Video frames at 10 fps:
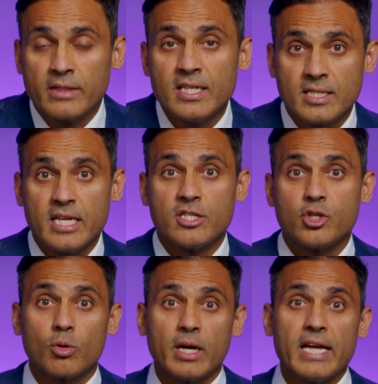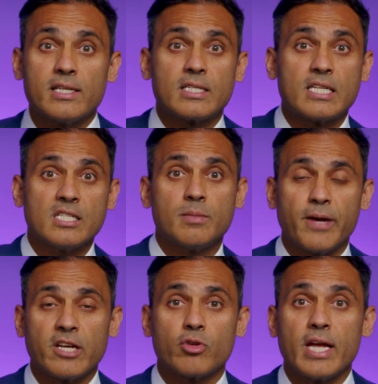This is your
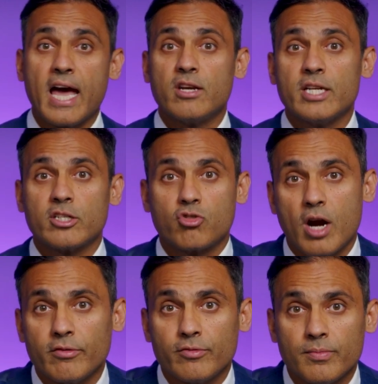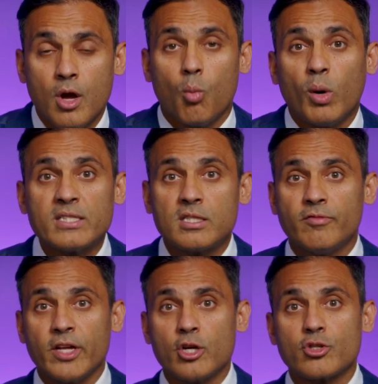anticipatory hedonic drive. Once the
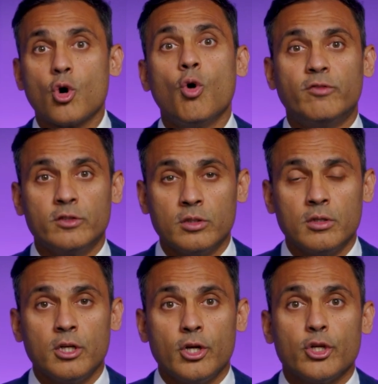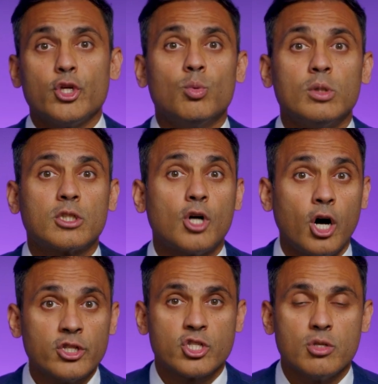video is over, you will
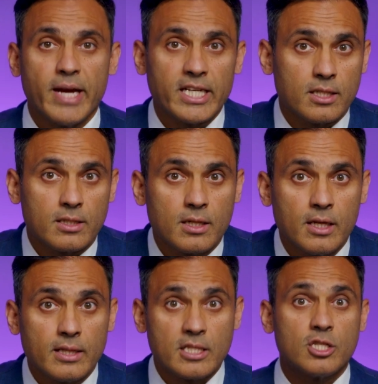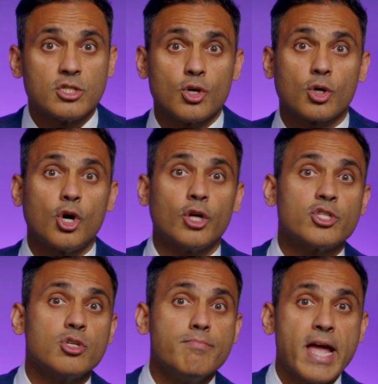consummate it. This is your
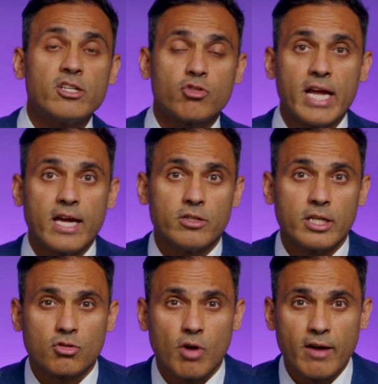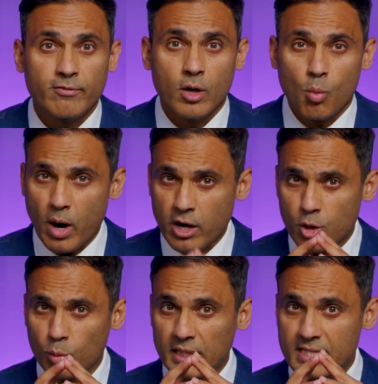consummatory hedonic drive, where
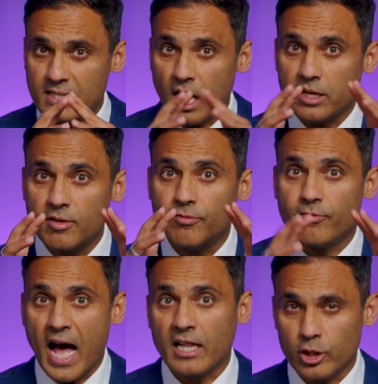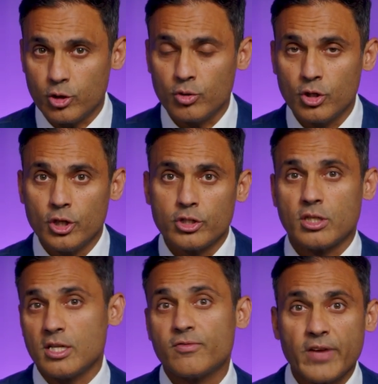you will assign a value to this